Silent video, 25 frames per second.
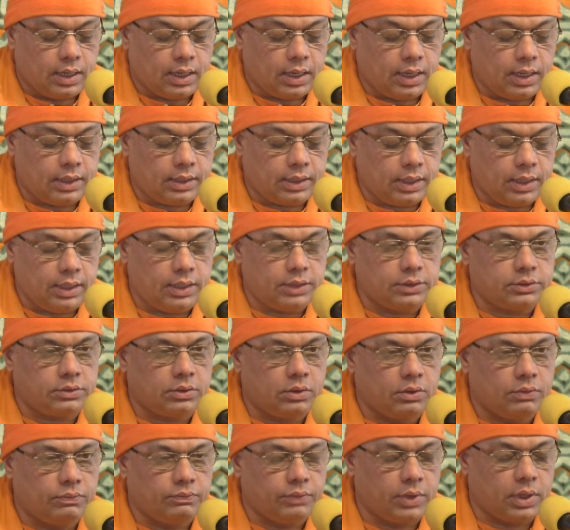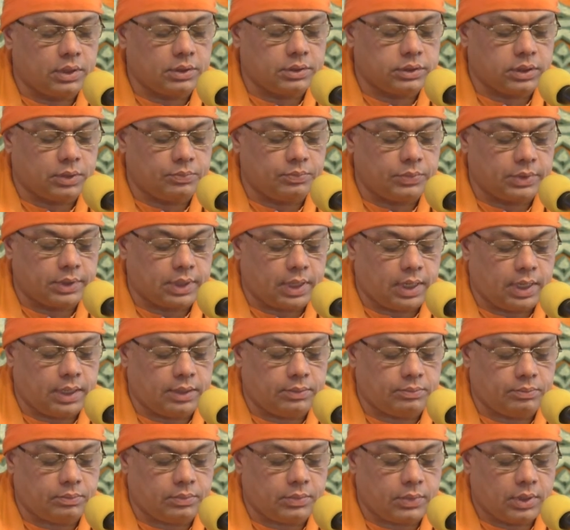at least for some
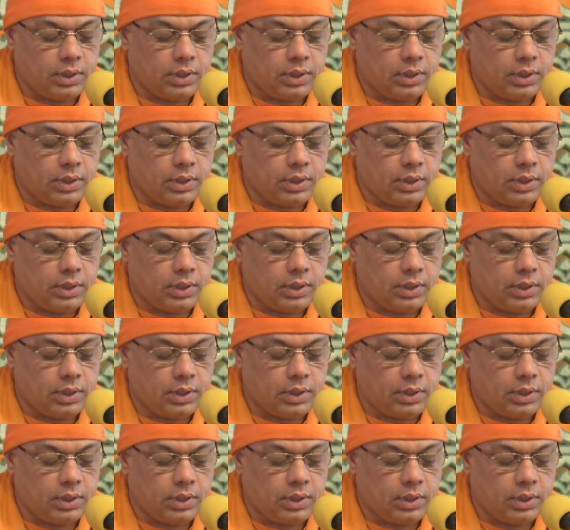time.